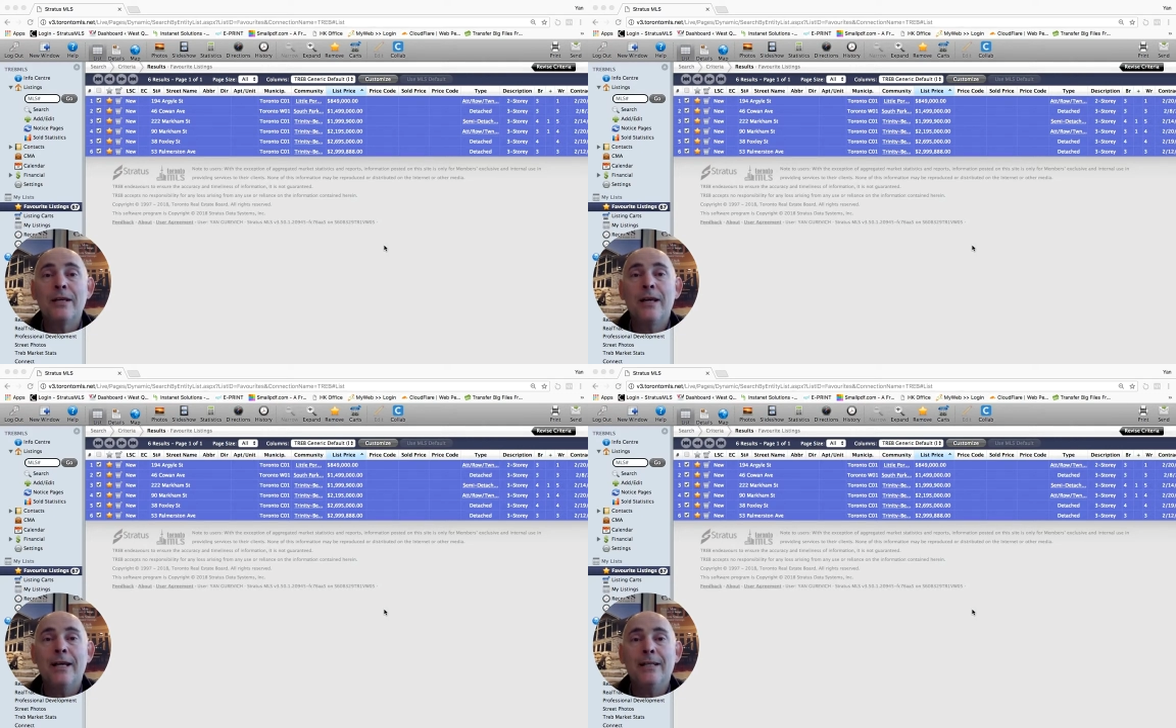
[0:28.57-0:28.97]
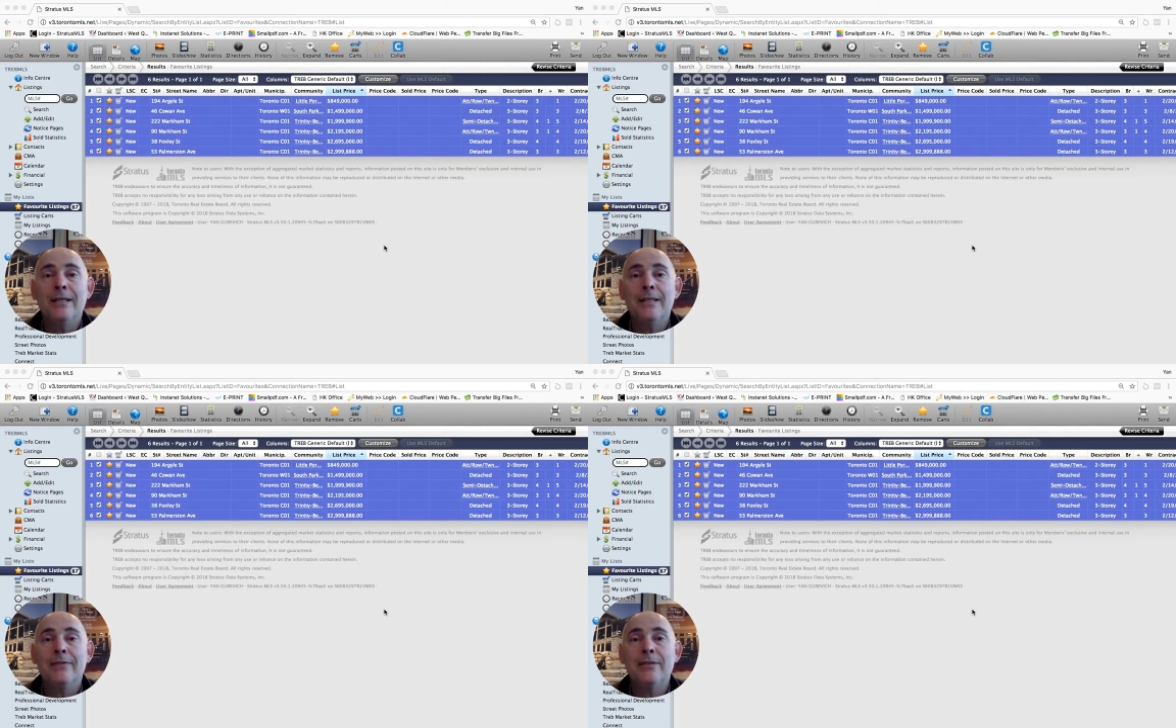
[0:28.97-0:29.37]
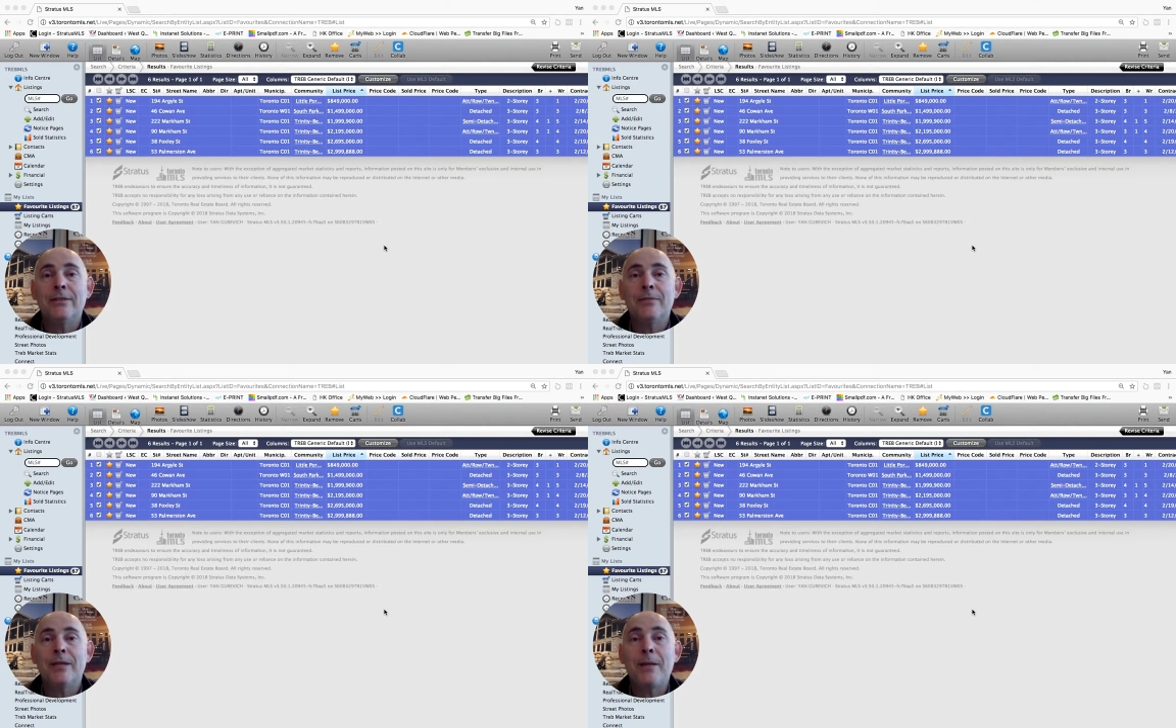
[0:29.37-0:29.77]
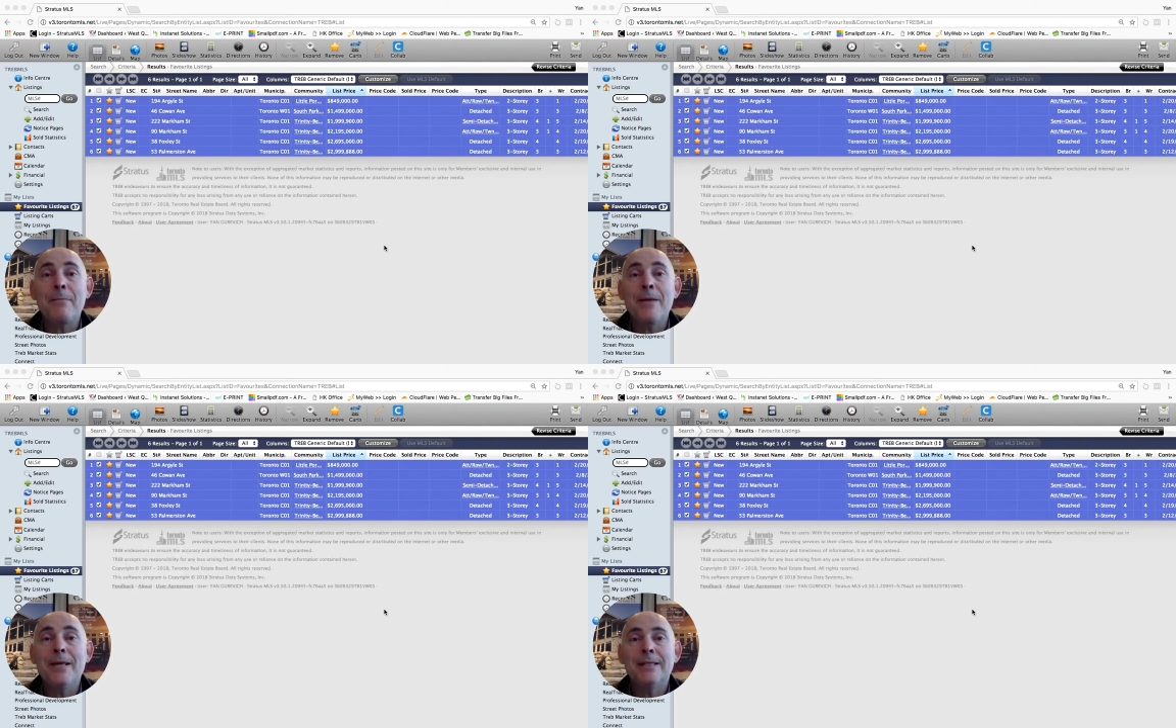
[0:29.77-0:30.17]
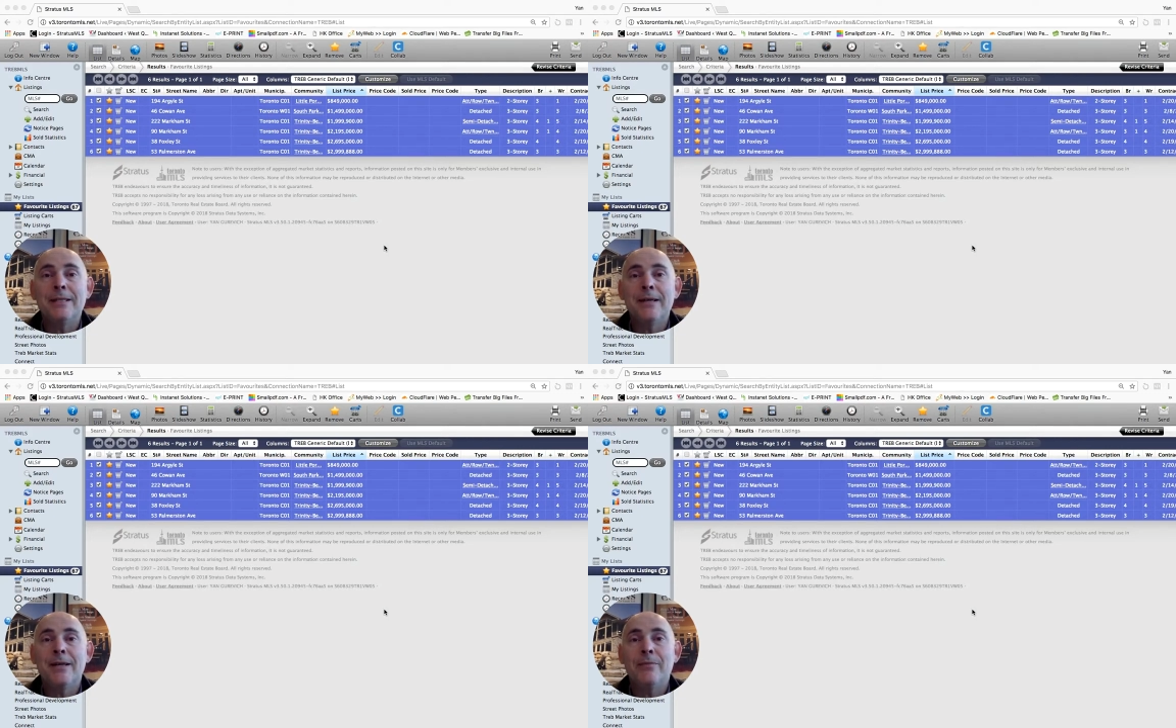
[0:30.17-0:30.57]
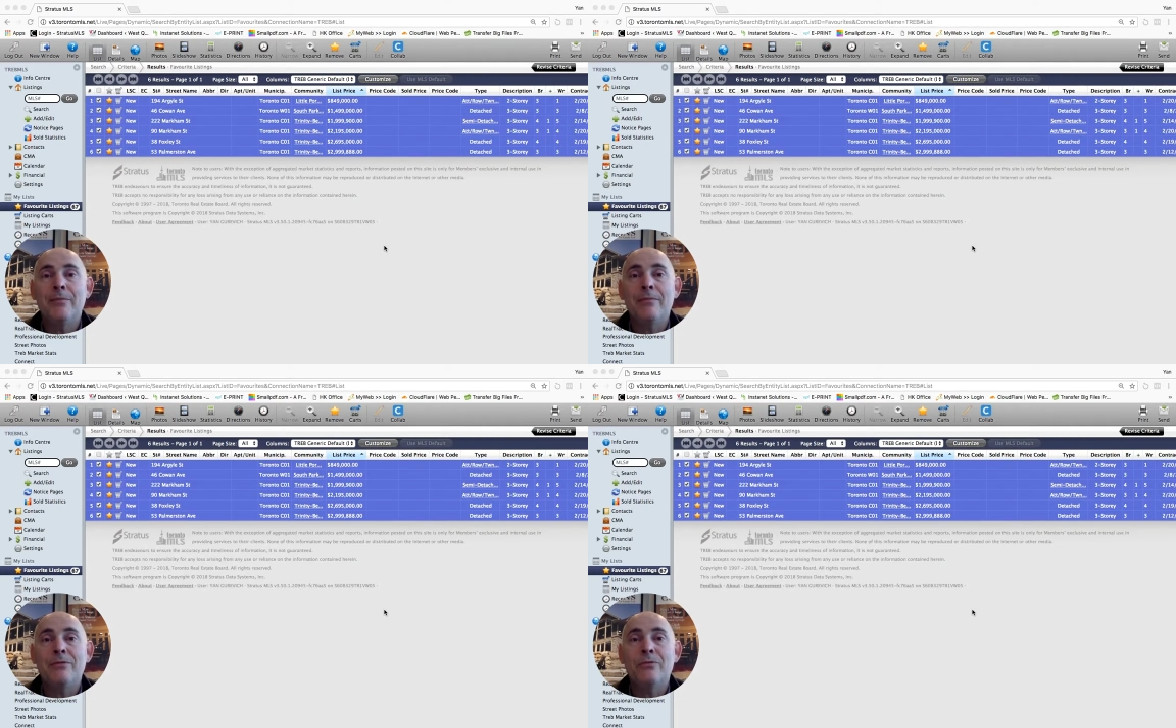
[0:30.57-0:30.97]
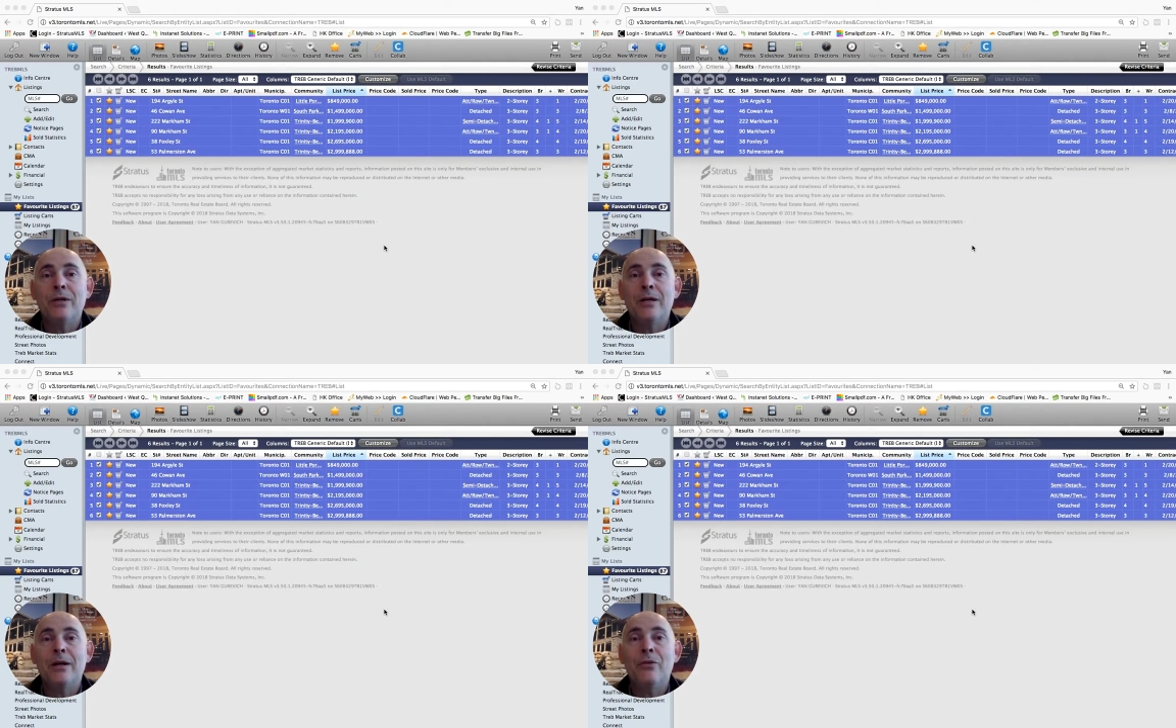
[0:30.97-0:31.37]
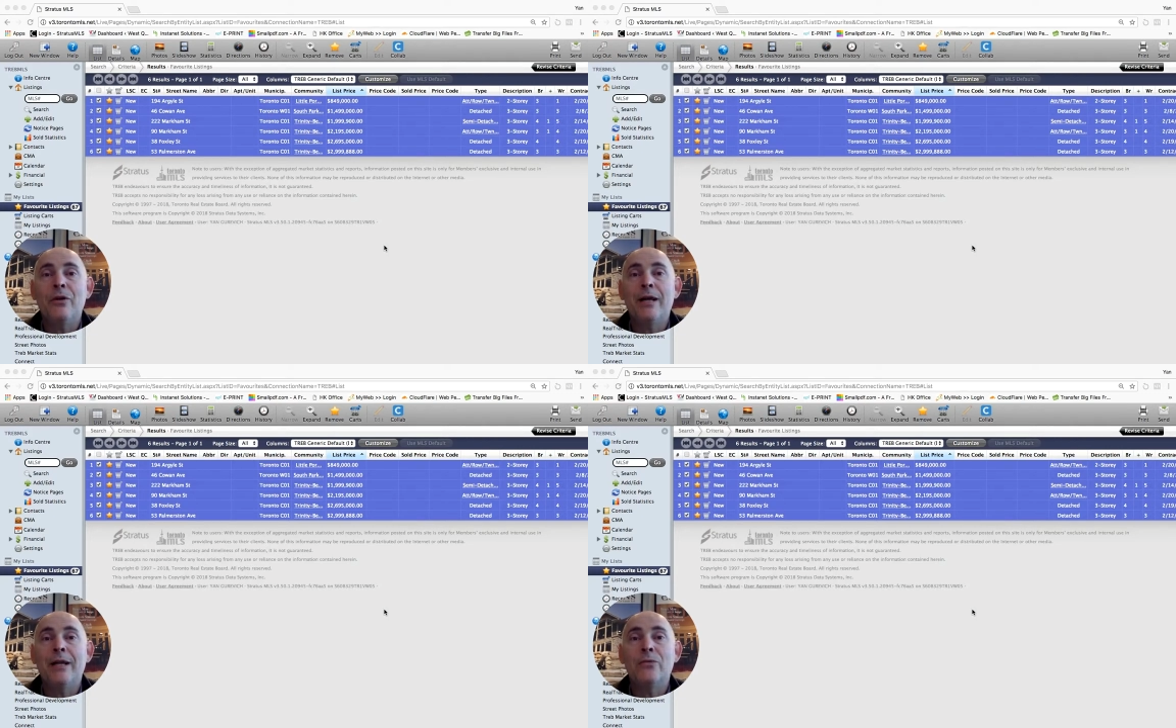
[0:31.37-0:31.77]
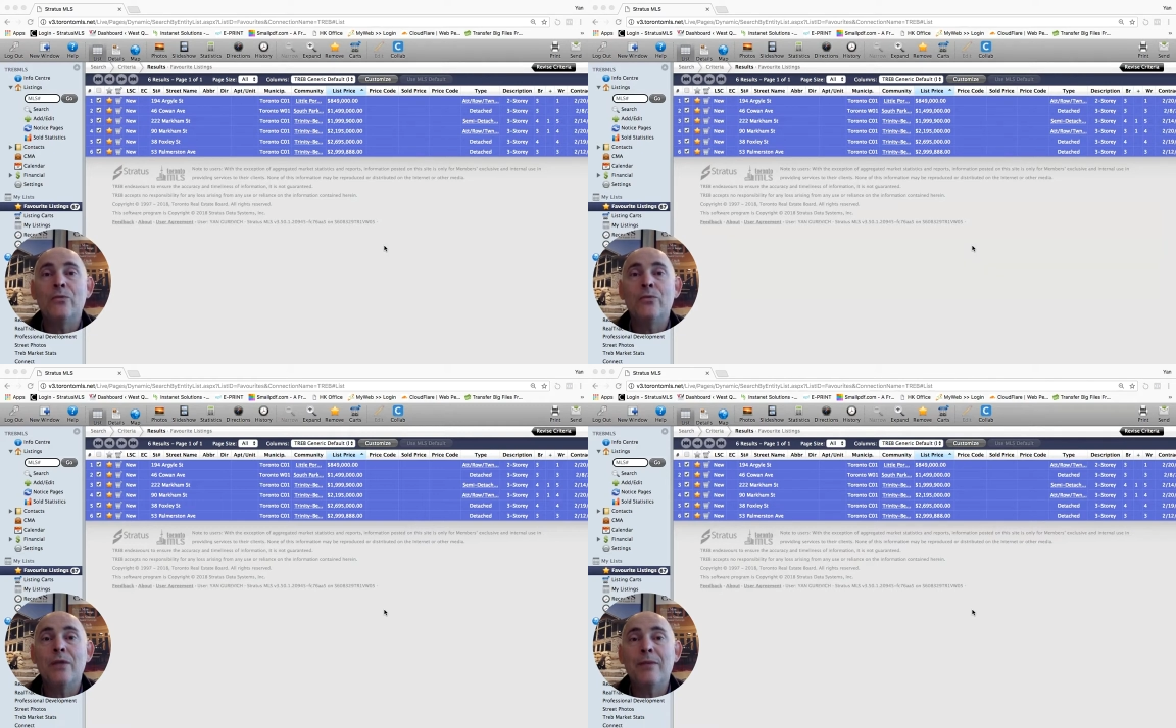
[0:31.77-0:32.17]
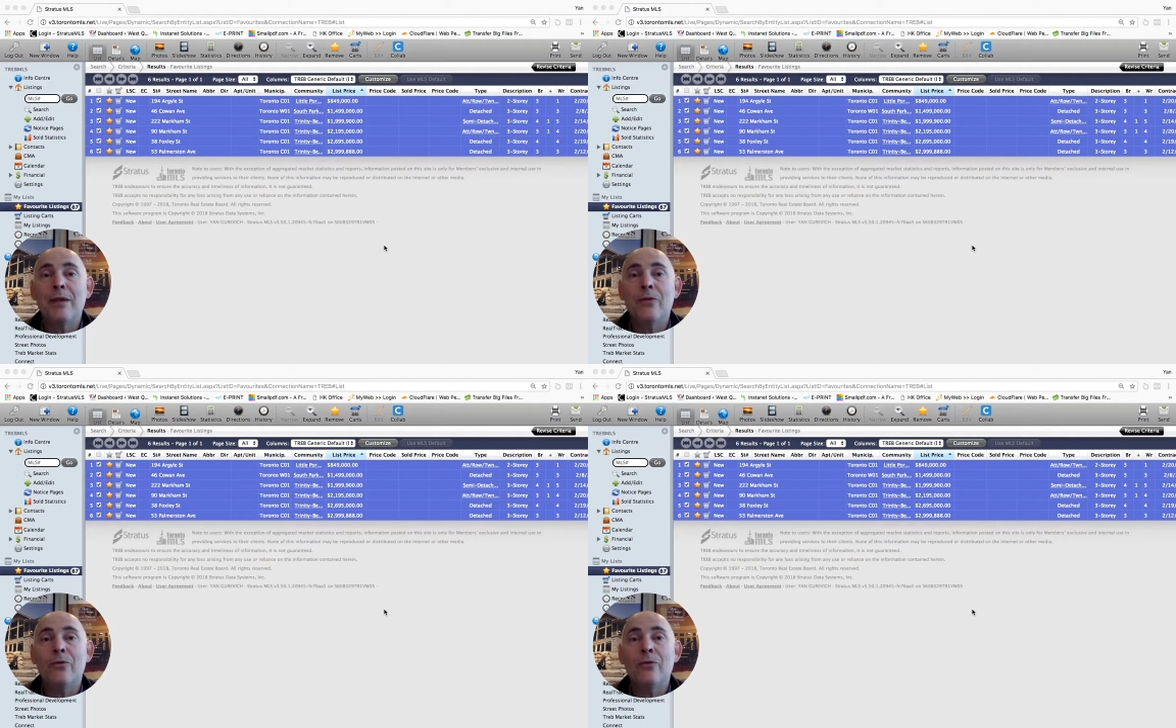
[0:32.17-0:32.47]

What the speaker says: and if there's something I missed, perhaps you want to come look at it with me,